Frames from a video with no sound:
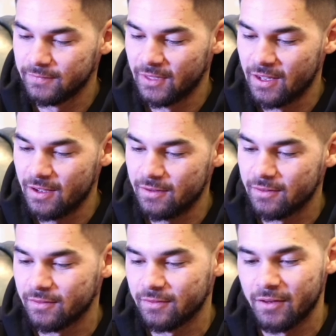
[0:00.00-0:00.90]
Yeah.
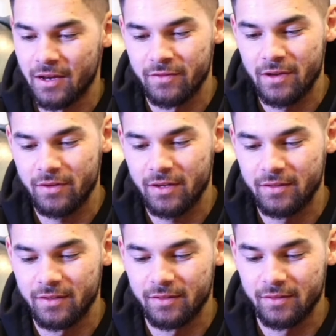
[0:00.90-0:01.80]
Cold, I've never had
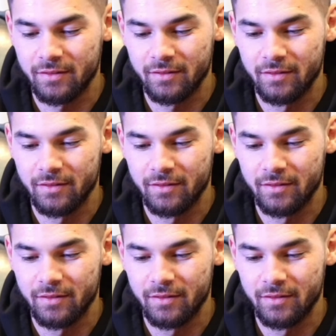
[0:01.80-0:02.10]
this.